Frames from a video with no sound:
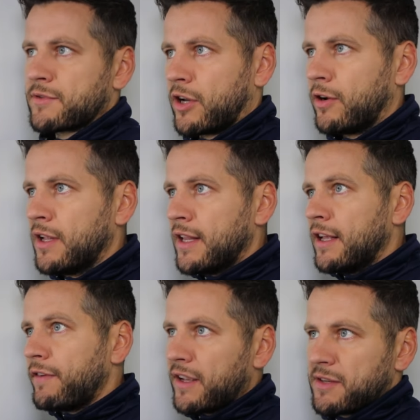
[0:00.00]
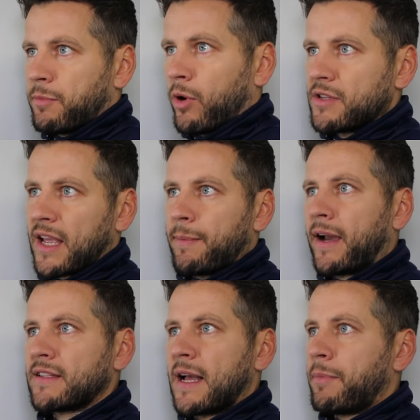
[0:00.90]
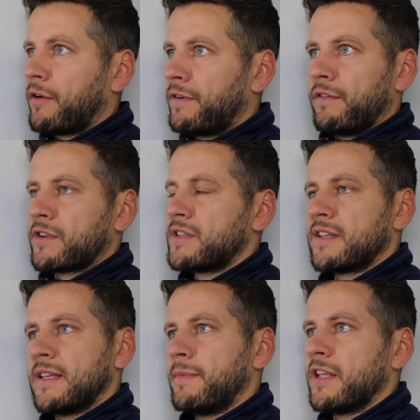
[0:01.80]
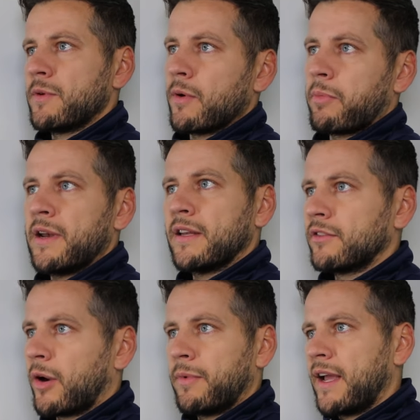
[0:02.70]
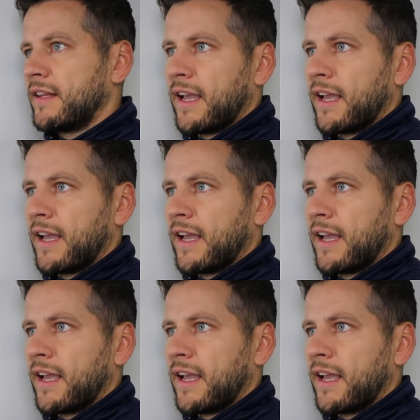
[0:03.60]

So I think it's important to get back to that, but I think for 60 minutes we were brilliant, dominated the